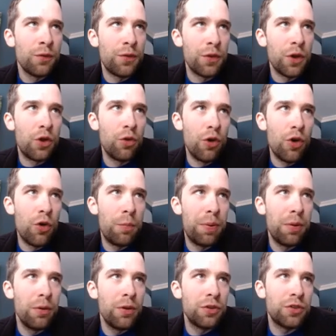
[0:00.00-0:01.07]
the group.
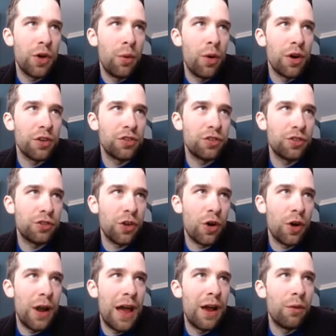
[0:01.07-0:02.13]
So I want to
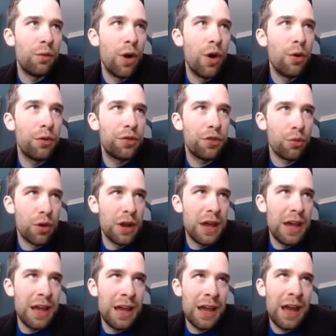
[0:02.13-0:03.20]
start at row
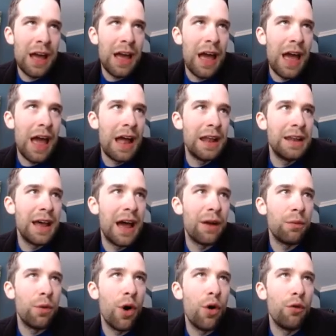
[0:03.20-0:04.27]
3. End at
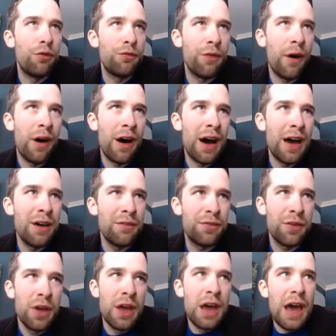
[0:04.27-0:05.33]
row
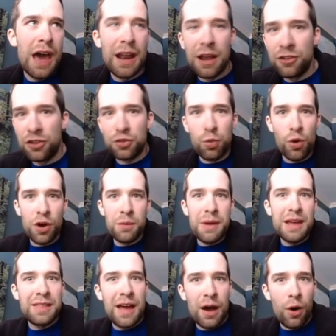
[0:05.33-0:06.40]
5, and I just want to
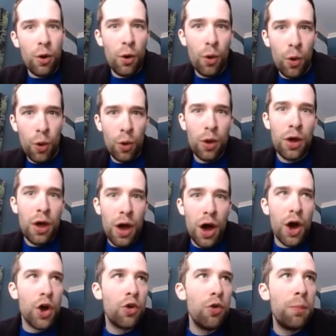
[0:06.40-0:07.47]
make that whole
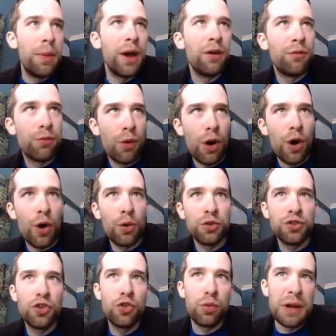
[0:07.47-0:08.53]
grouping of rows
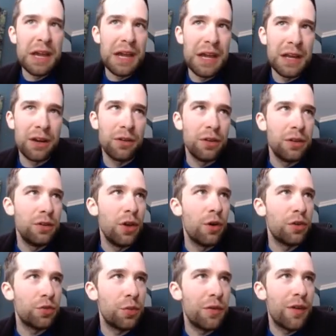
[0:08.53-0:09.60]
green.
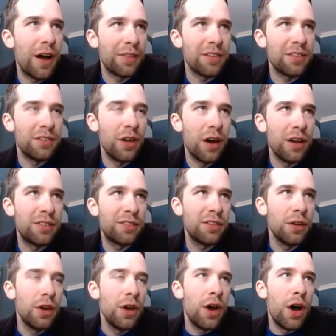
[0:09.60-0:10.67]
Notice we've got this nice
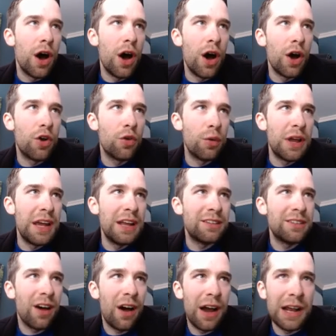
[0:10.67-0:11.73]
green
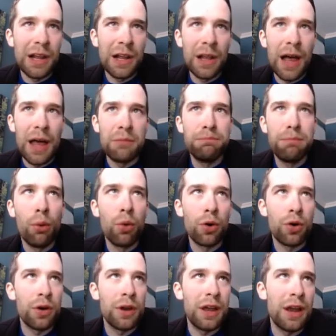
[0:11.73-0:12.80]
title and
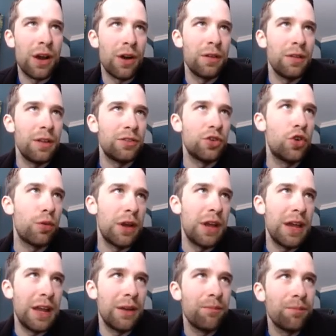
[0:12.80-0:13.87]
border here that's green.